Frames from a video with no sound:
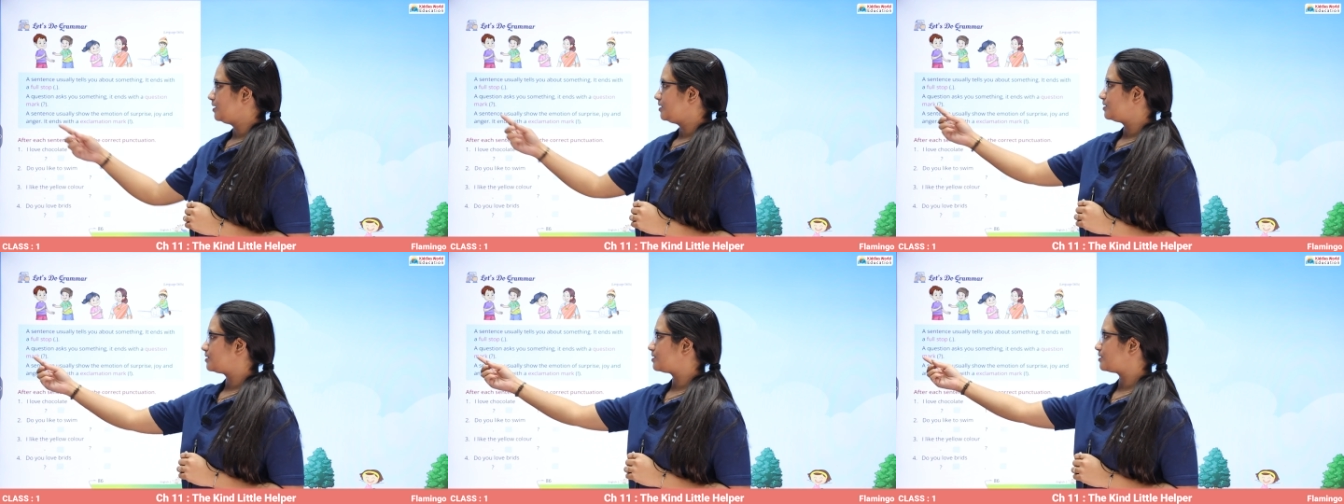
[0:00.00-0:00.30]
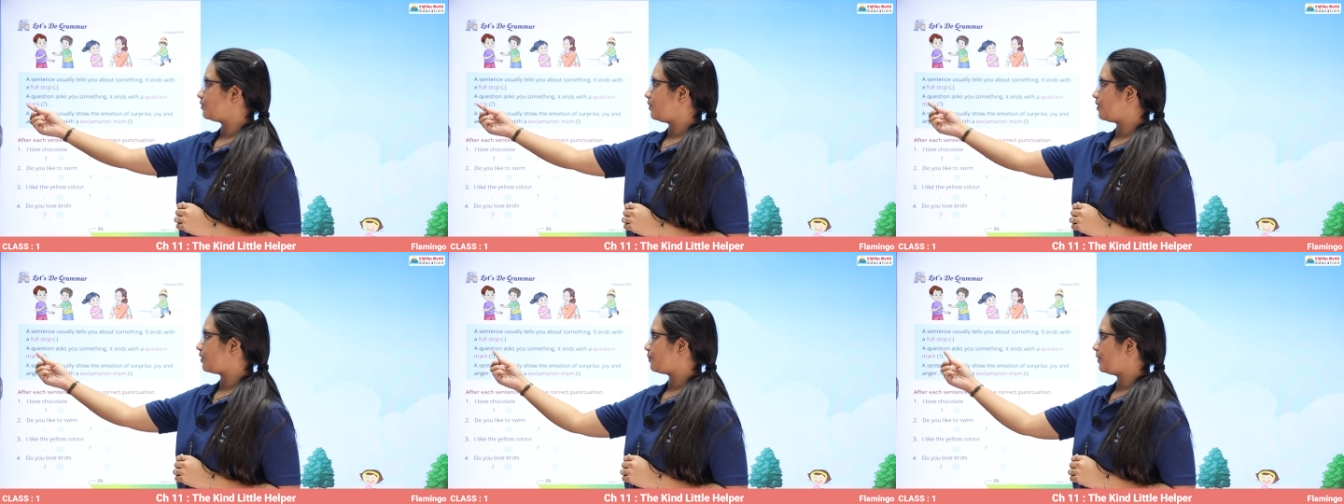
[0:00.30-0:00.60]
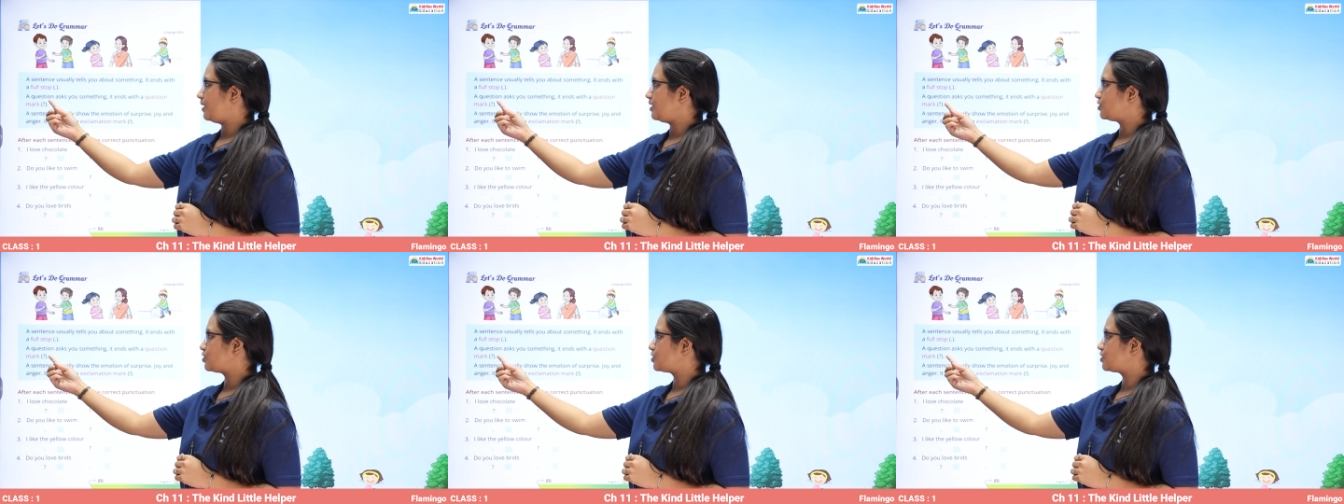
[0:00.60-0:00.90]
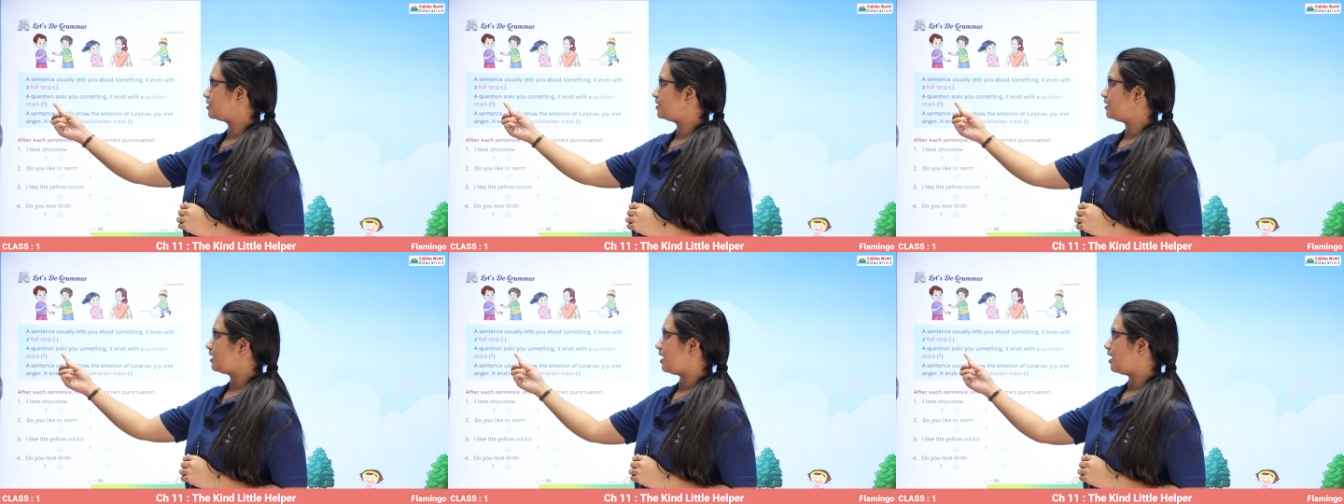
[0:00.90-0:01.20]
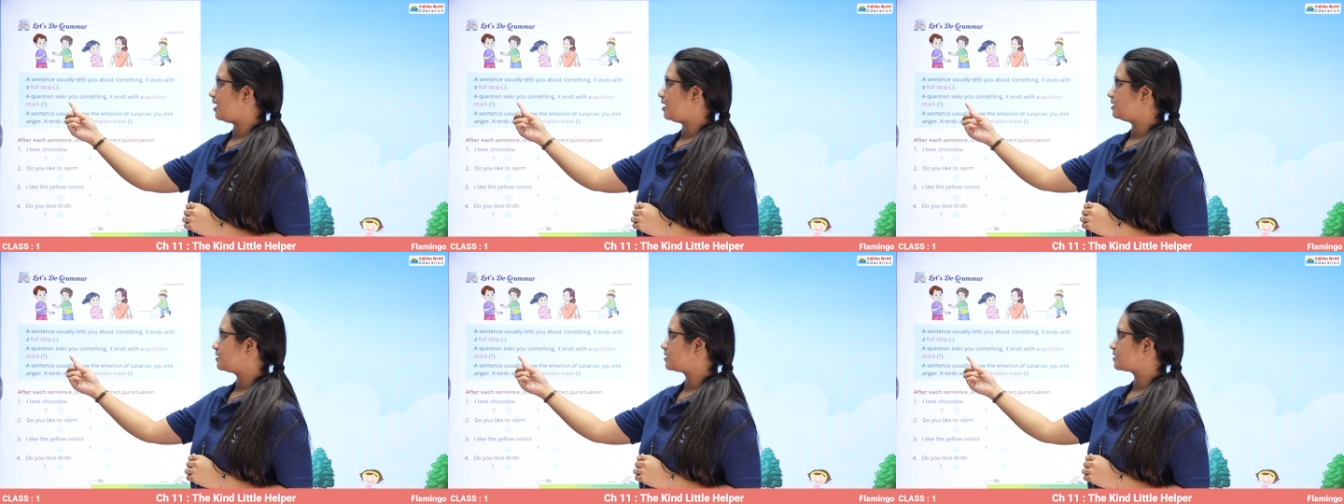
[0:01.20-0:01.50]
So a question
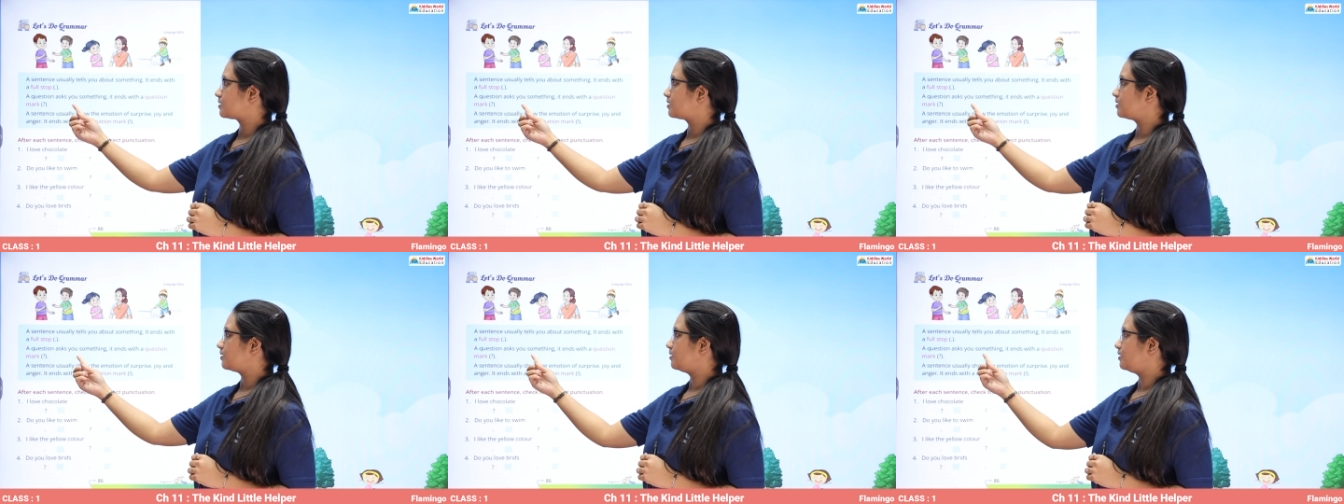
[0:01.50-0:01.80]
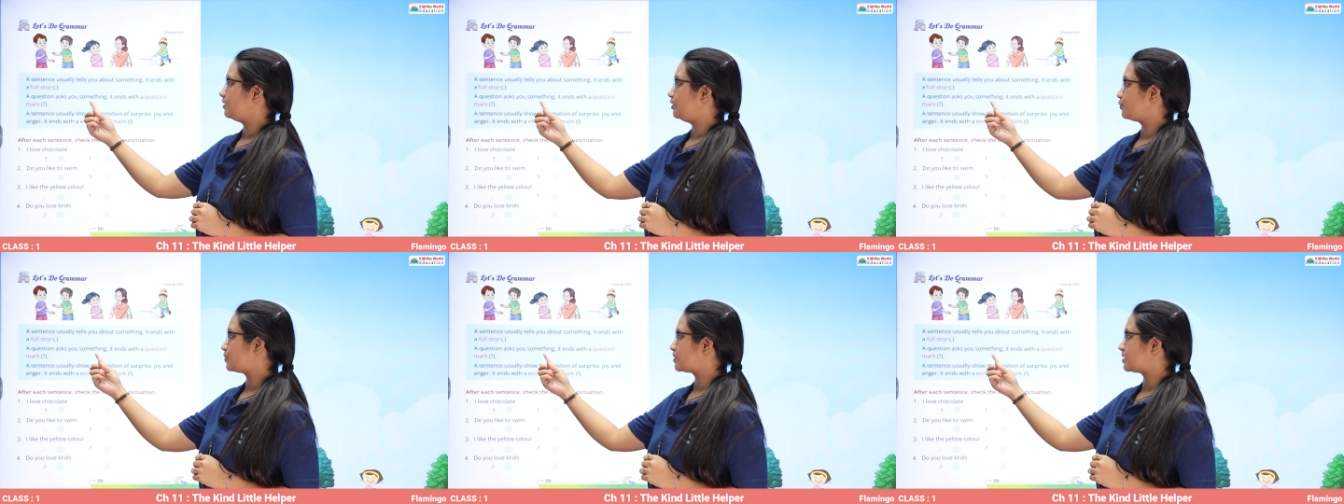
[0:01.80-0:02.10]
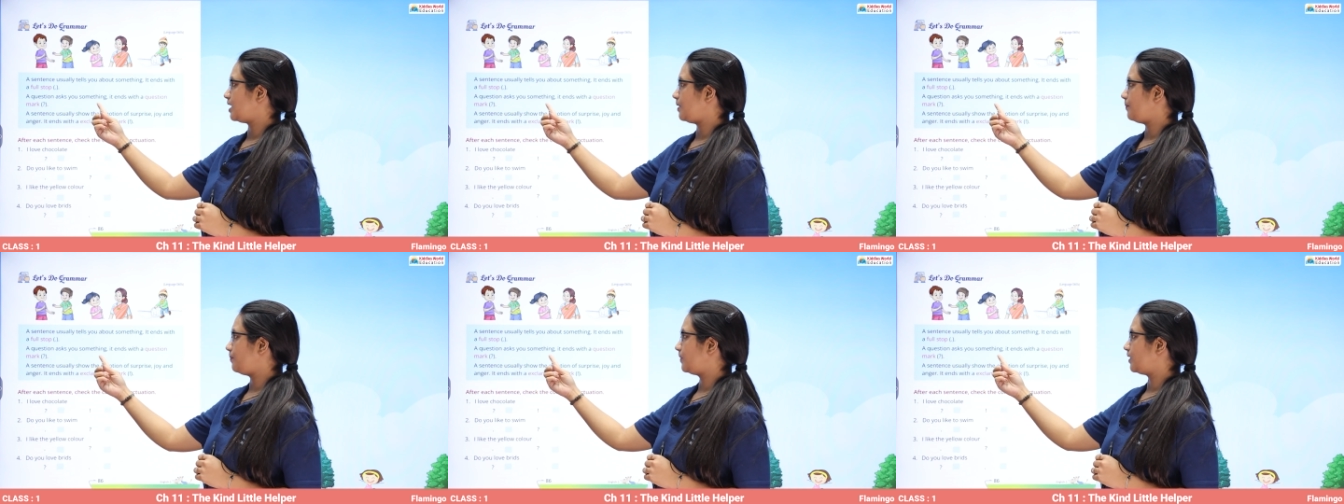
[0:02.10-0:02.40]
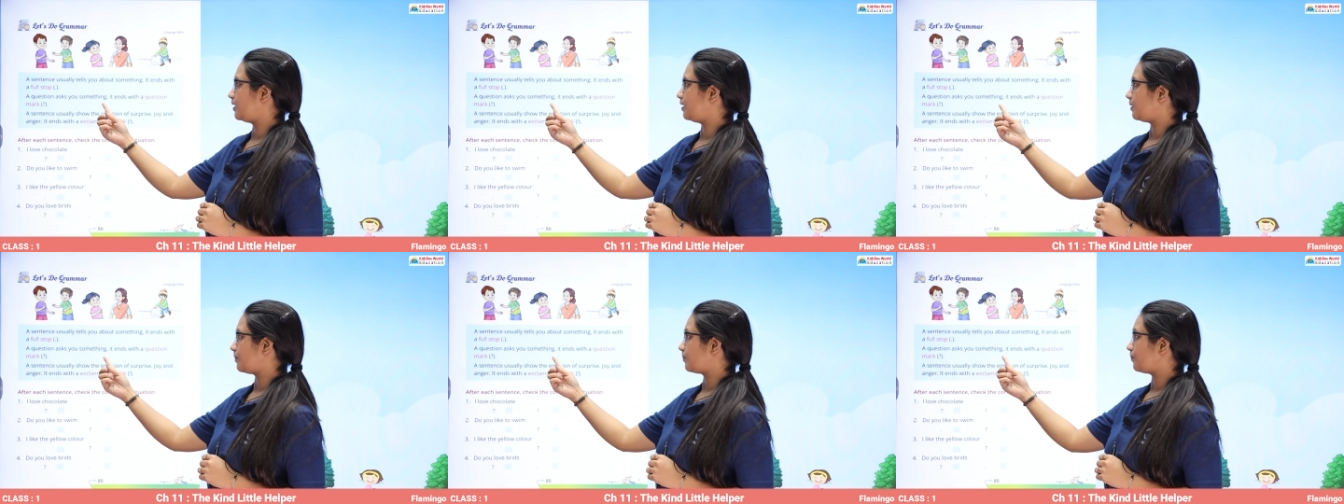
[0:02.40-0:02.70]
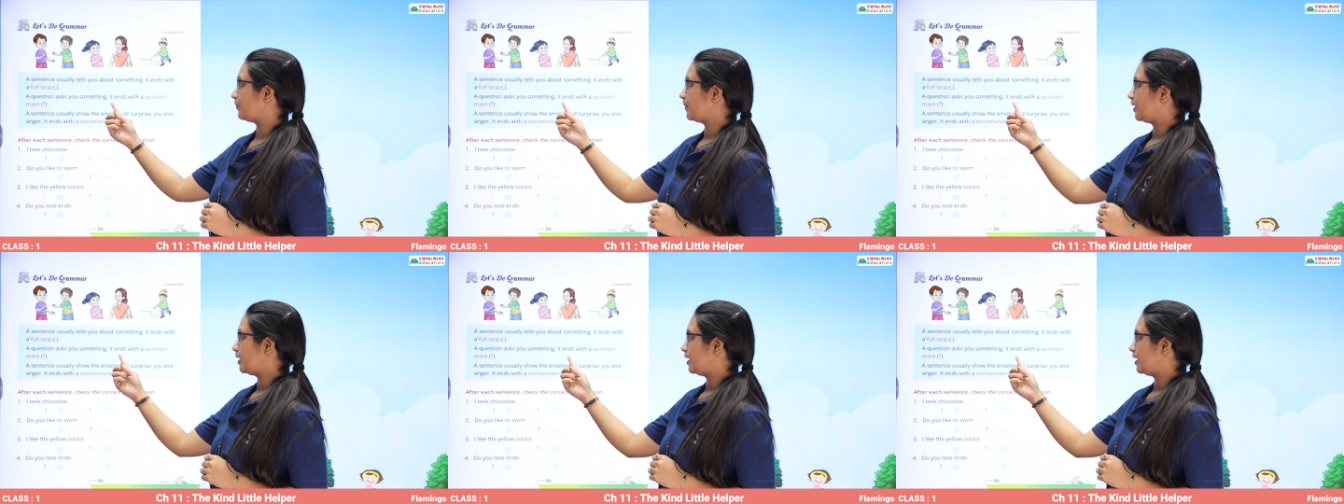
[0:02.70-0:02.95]
asks you something.